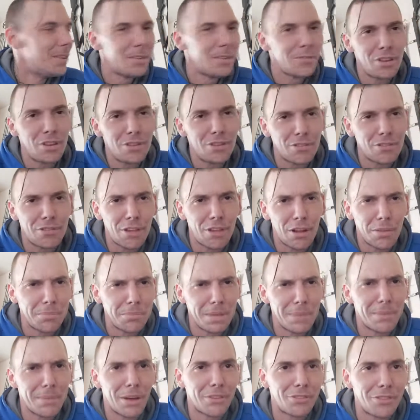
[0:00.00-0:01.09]
She's just telling me
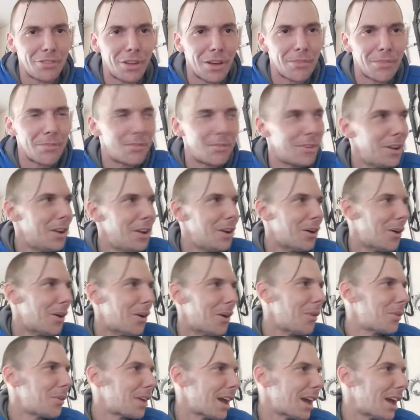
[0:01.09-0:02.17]
about stuff.
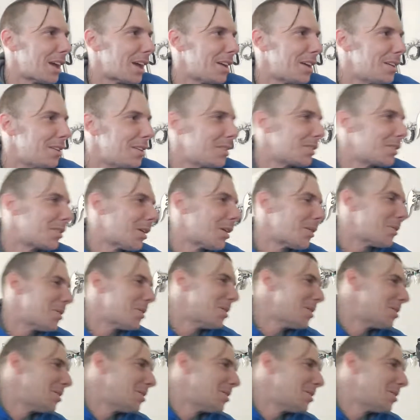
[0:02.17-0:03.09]
Okay, go.